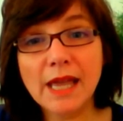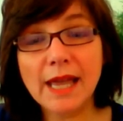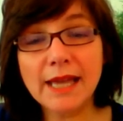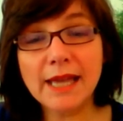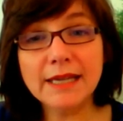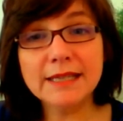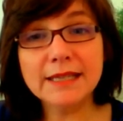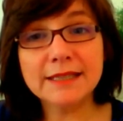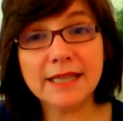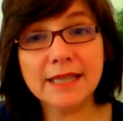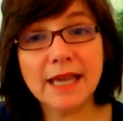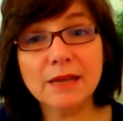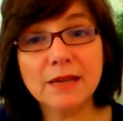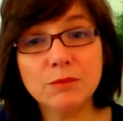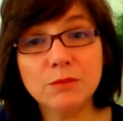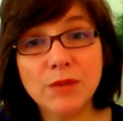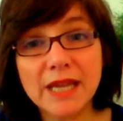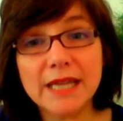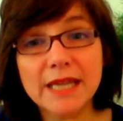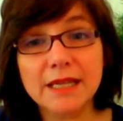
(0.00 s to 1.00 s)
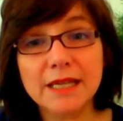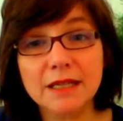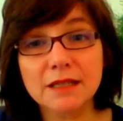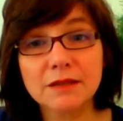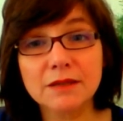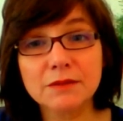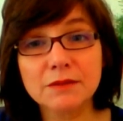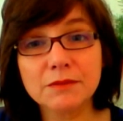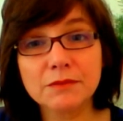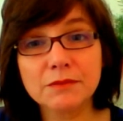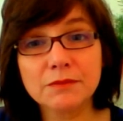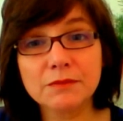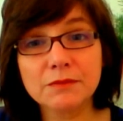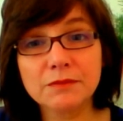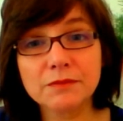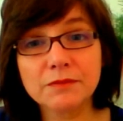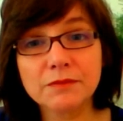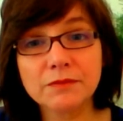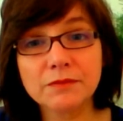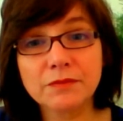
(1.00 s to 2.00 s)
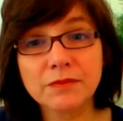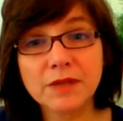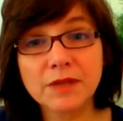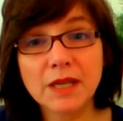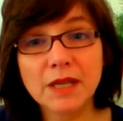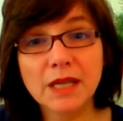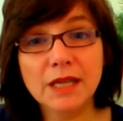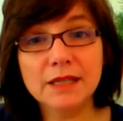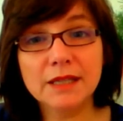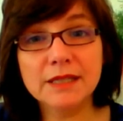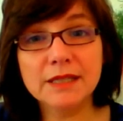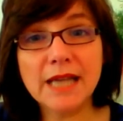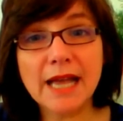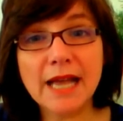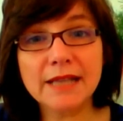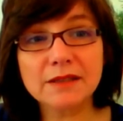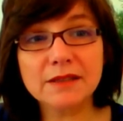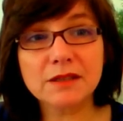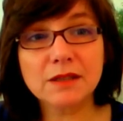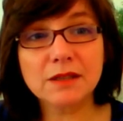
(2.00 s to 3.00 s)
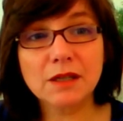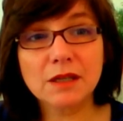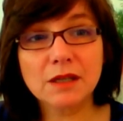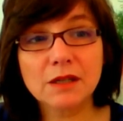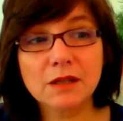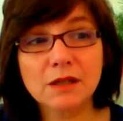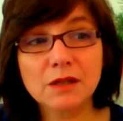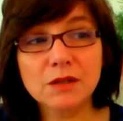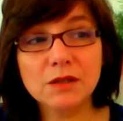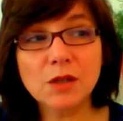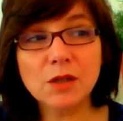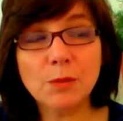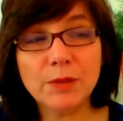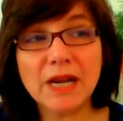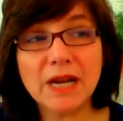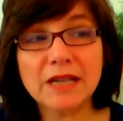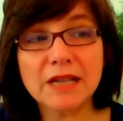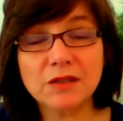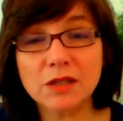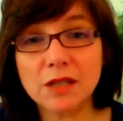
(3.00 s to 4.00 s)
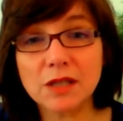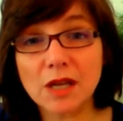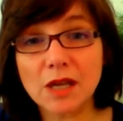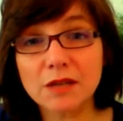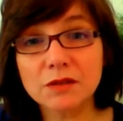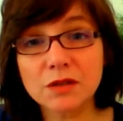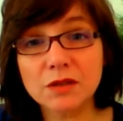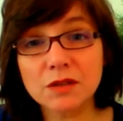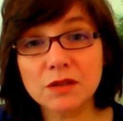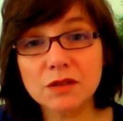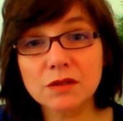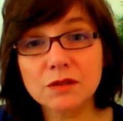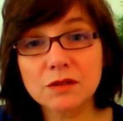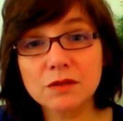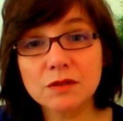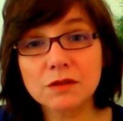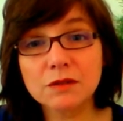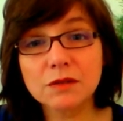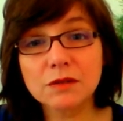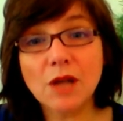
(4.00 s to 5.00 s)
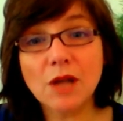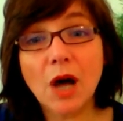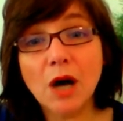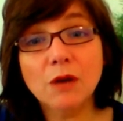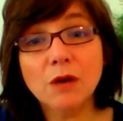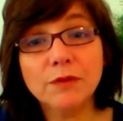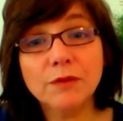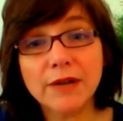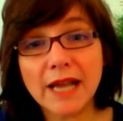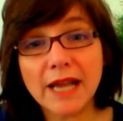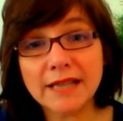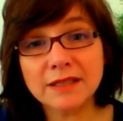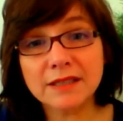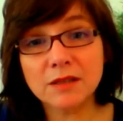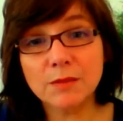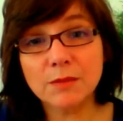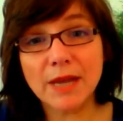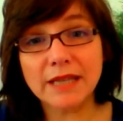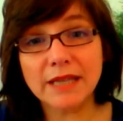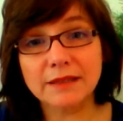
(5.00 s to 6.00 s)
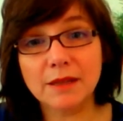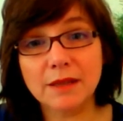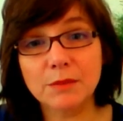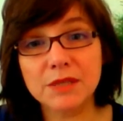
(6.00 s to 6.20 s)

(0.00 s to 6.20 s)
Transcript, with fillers: And it can be that the presidents overestimate